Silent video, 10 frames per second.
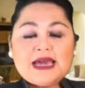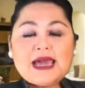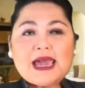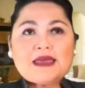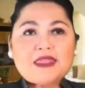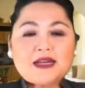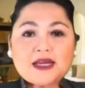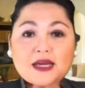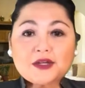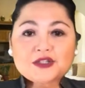And then I
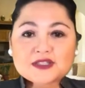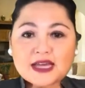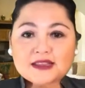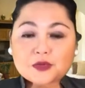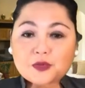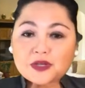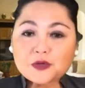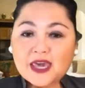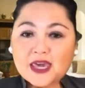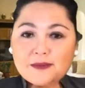understand that when you
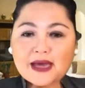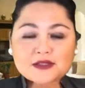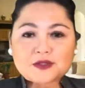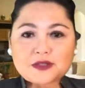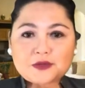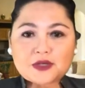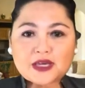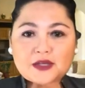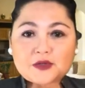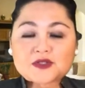came back to the UK,
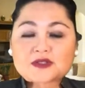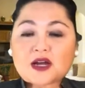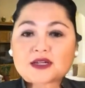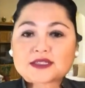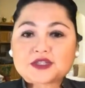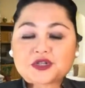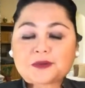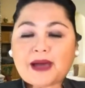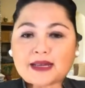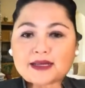you started your
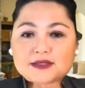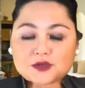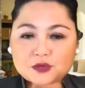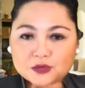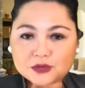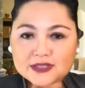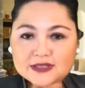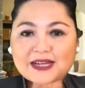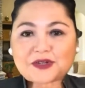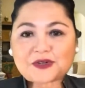ballet school. Is that
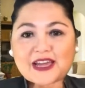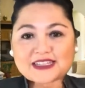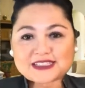correct?